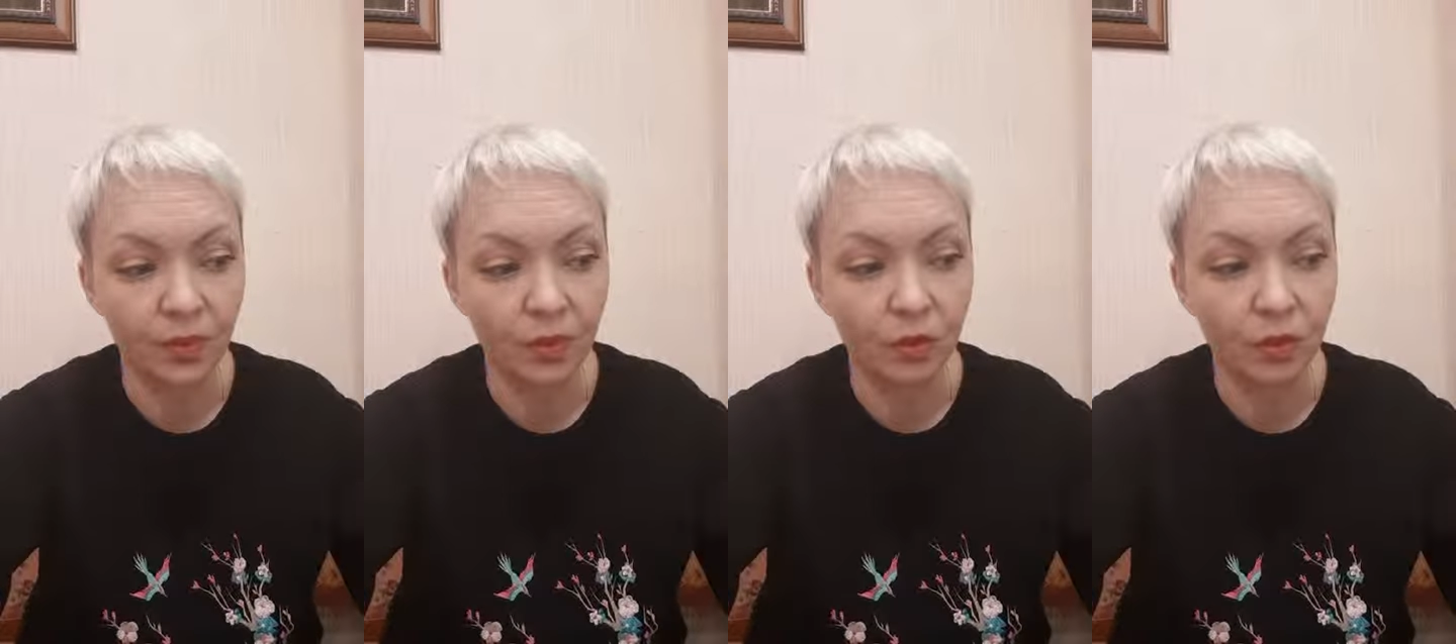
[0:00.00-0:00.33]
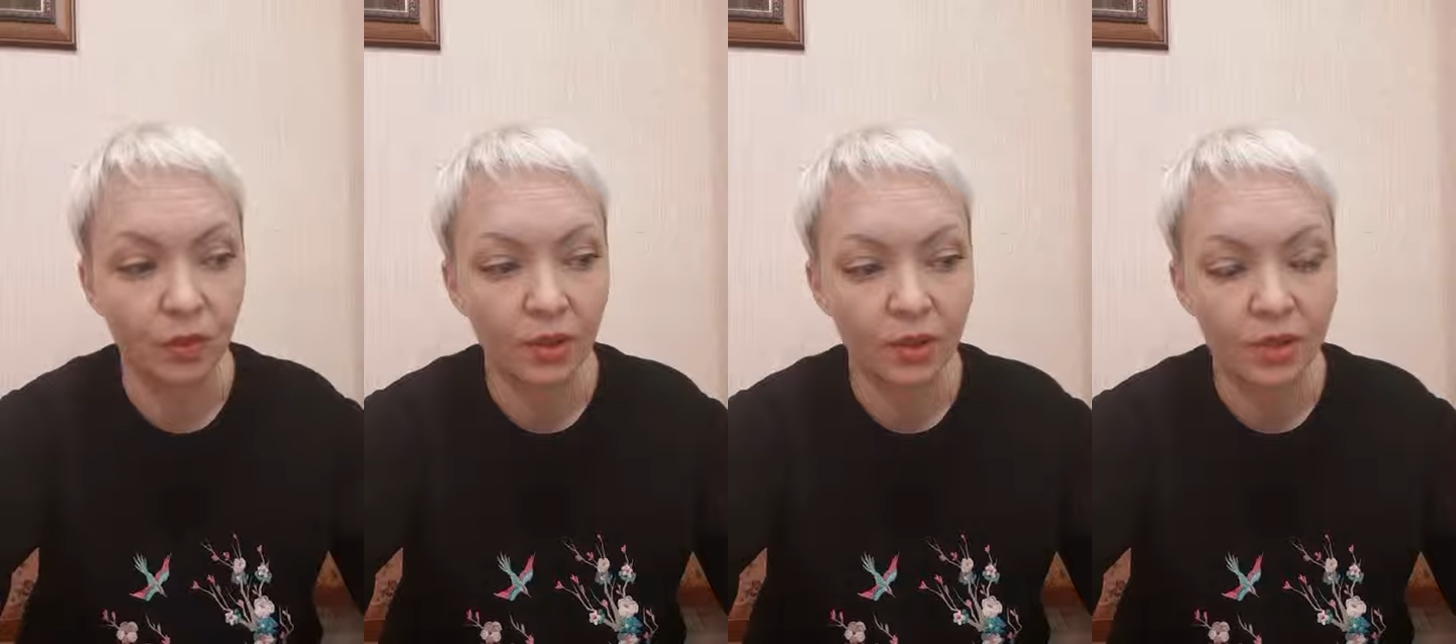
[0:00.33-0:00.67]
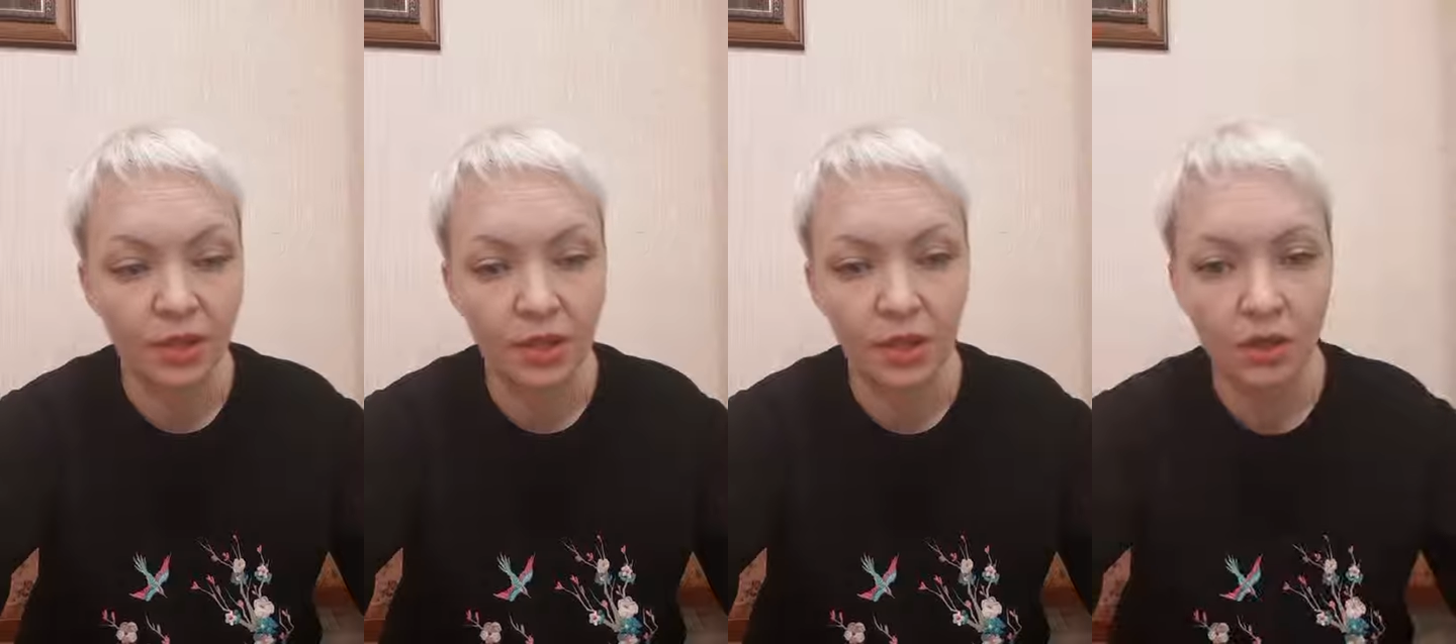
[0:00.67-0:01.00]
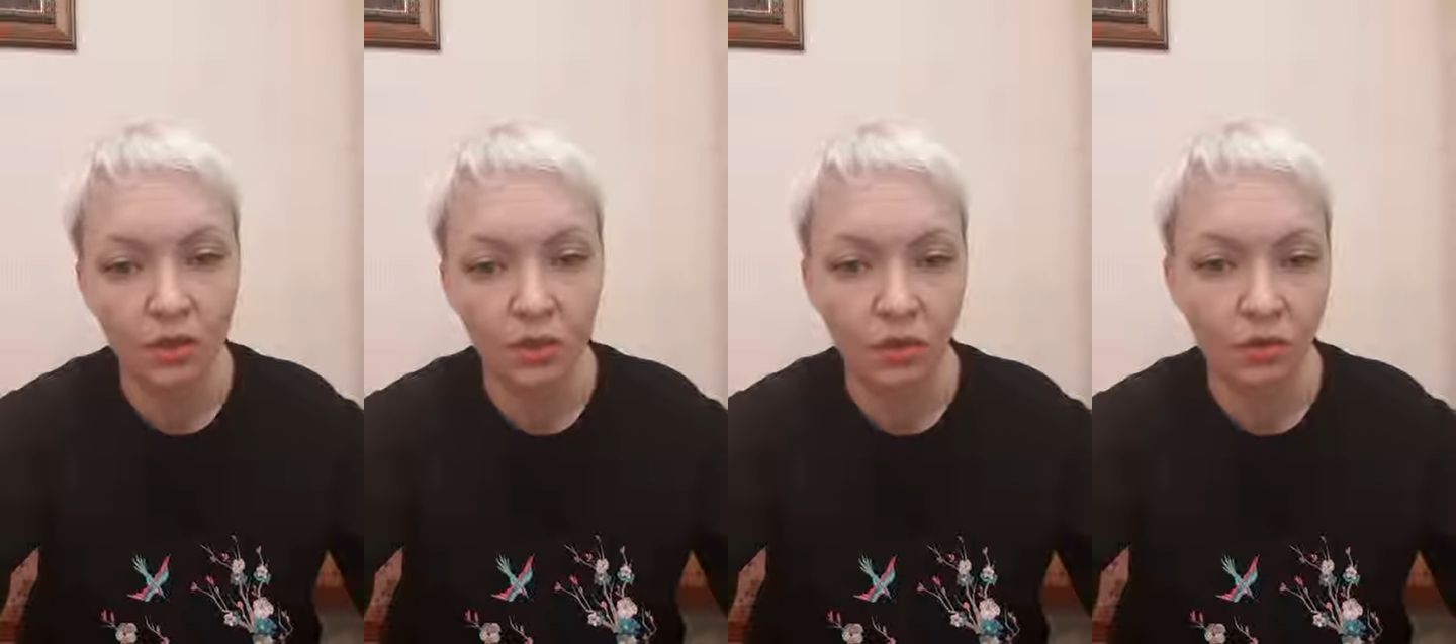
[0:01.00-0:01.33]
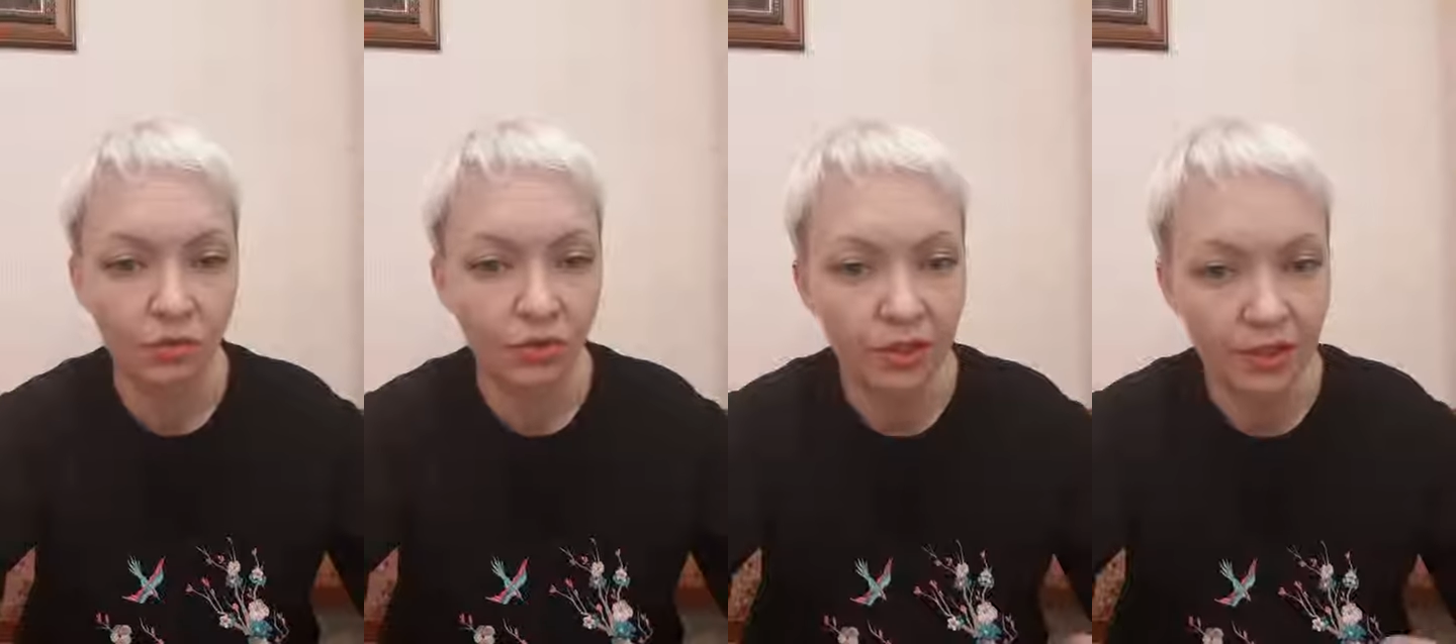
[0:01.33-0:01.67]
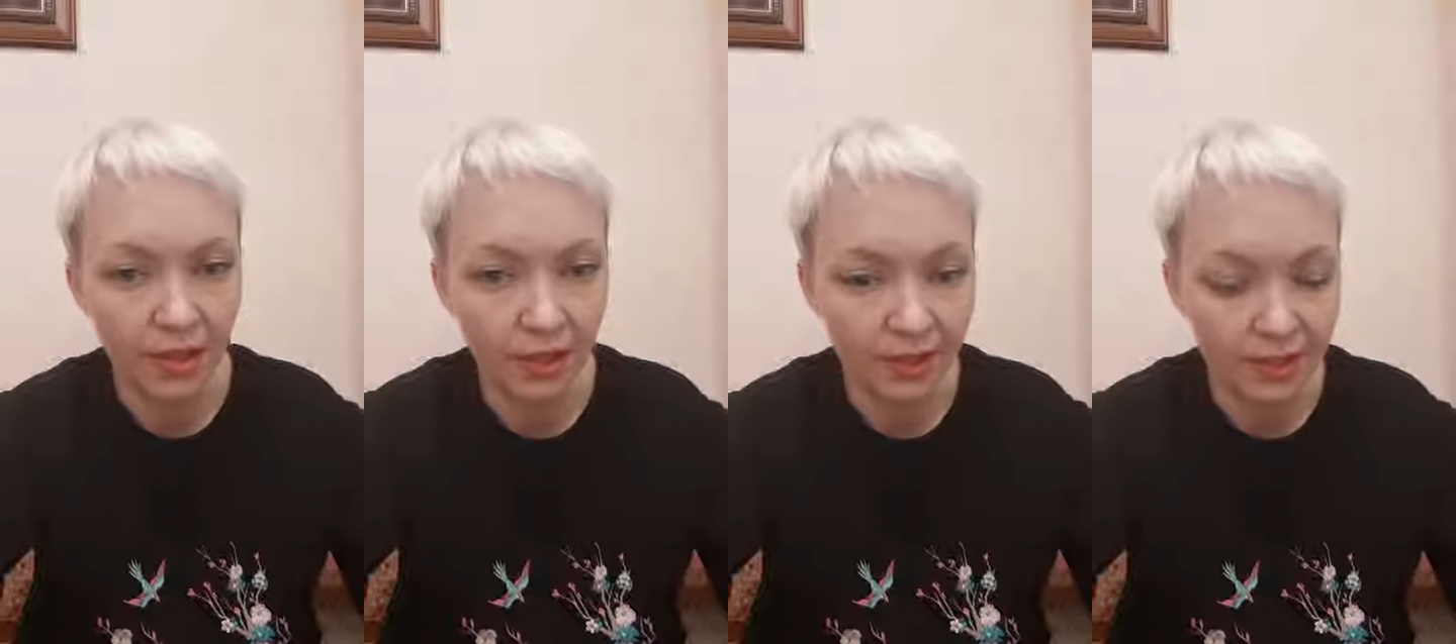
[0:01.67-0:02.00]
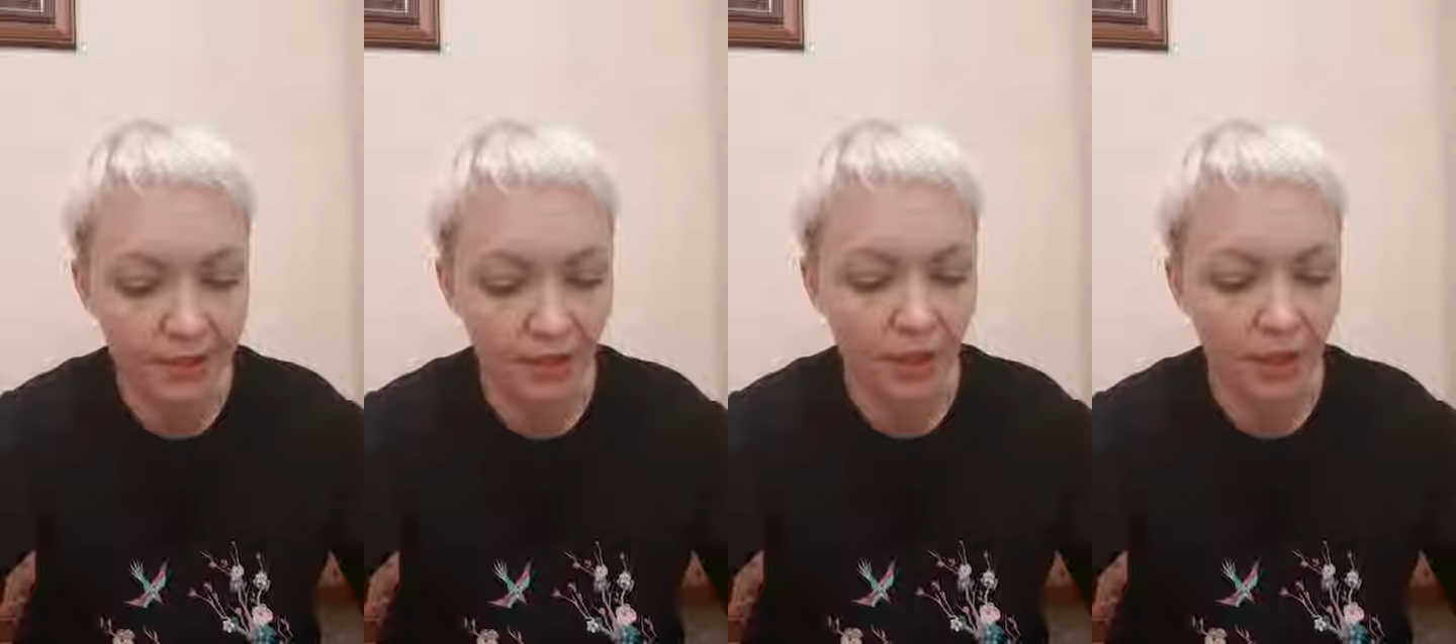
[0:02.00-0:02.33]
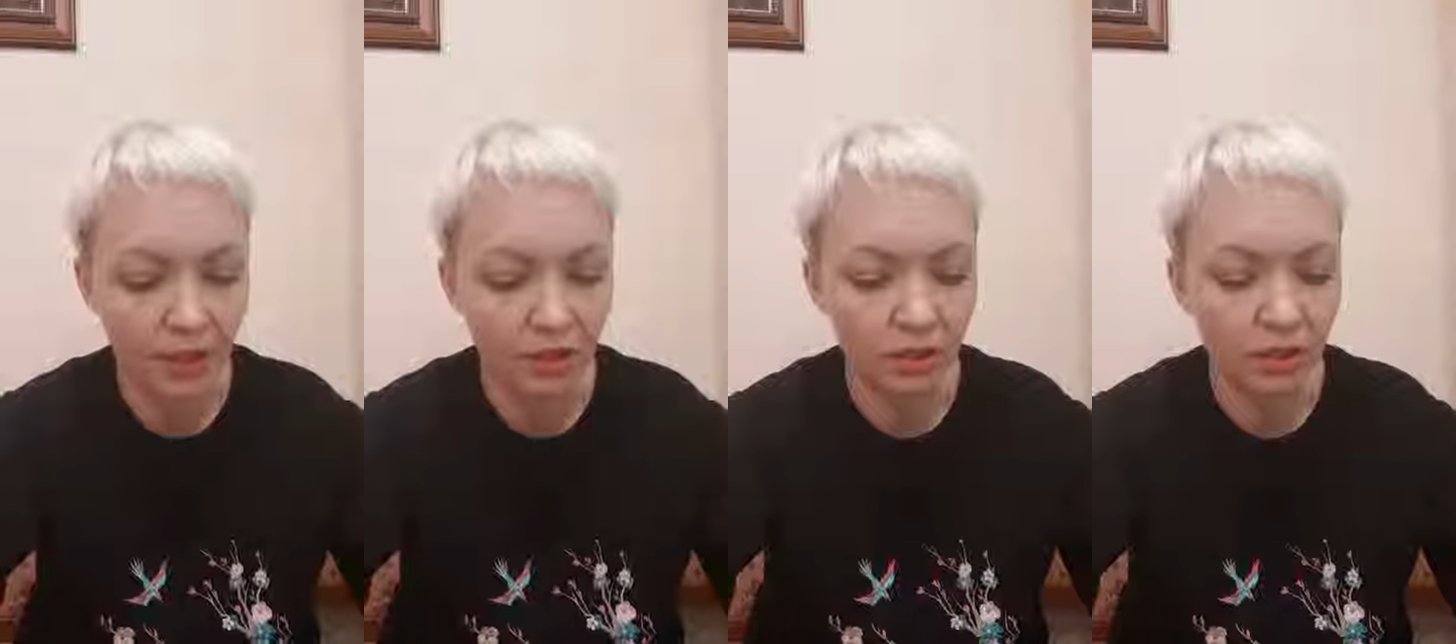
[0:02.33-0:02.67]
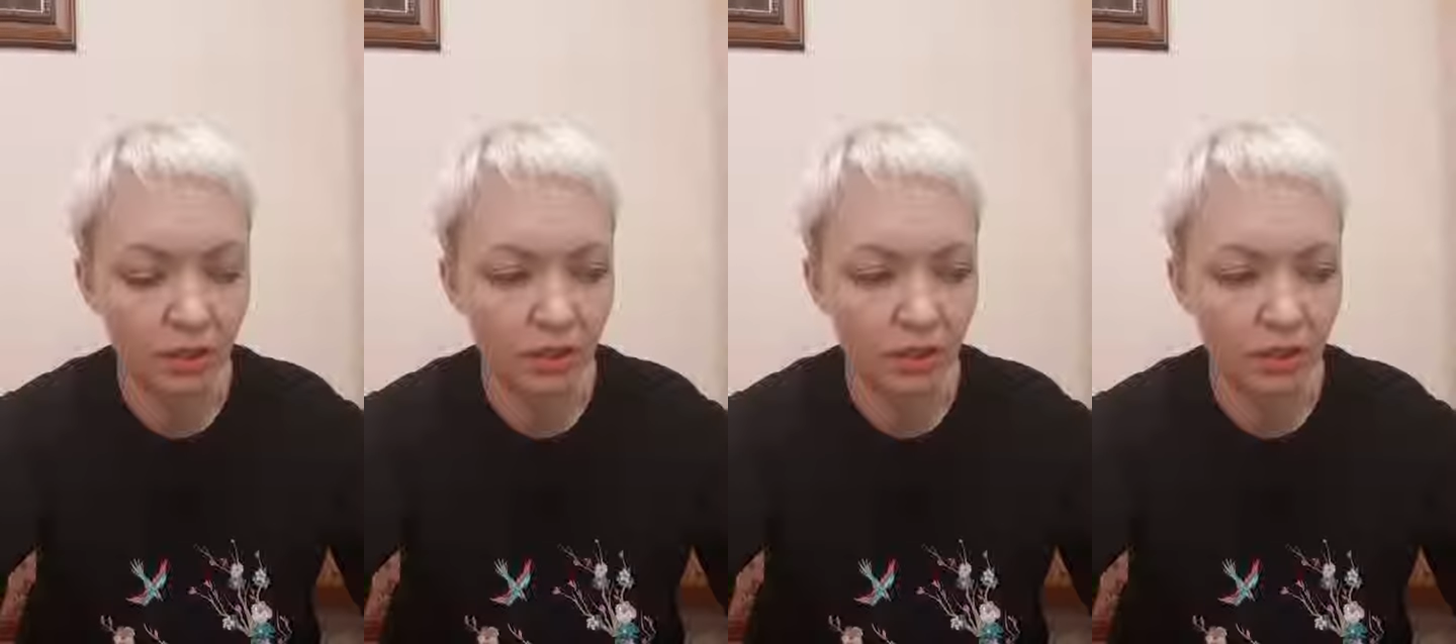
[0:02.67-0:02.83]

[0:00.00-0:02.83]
you will see your own results, and